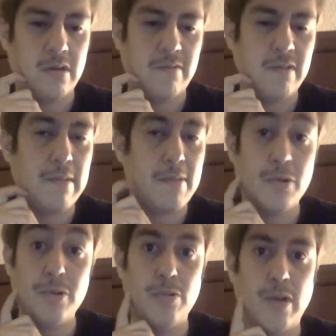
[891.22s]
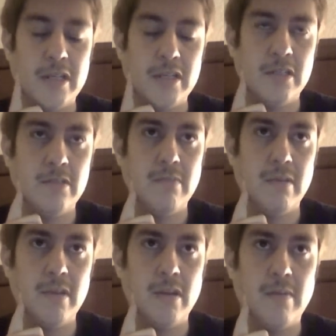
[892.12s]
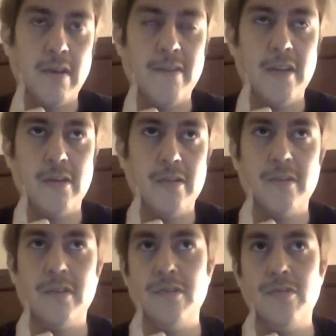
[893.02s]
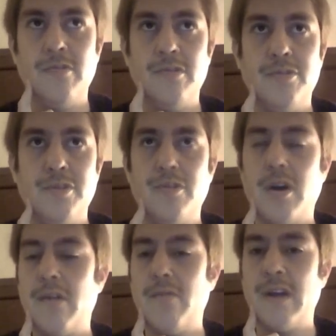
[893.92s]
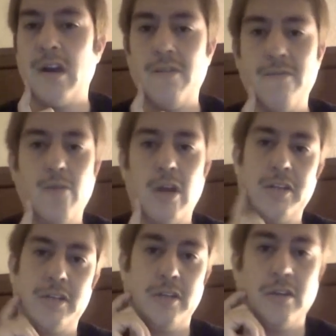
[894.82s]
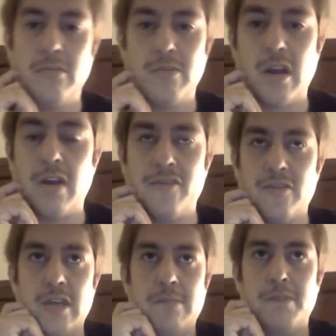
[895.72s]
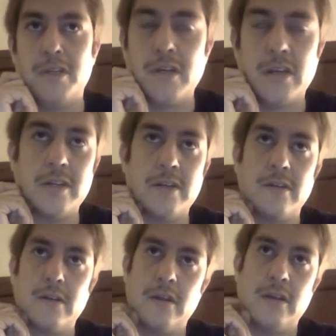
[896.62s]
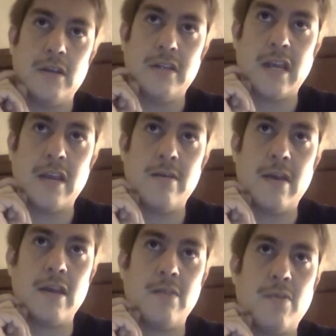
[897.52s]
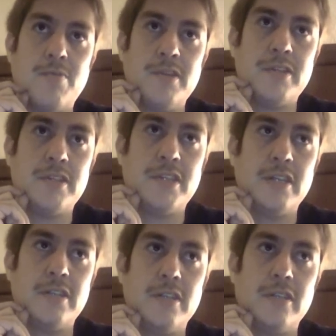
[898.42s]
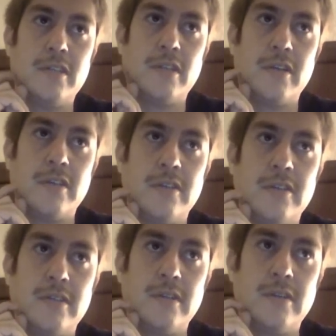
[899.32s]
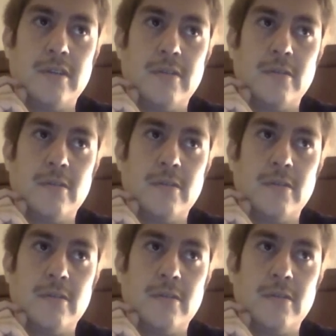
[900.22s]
For the people who do watch, you know, my videos, and who do want to watch, you know, want to offer input on it. Because I am open to suggestions as long as it's, you know.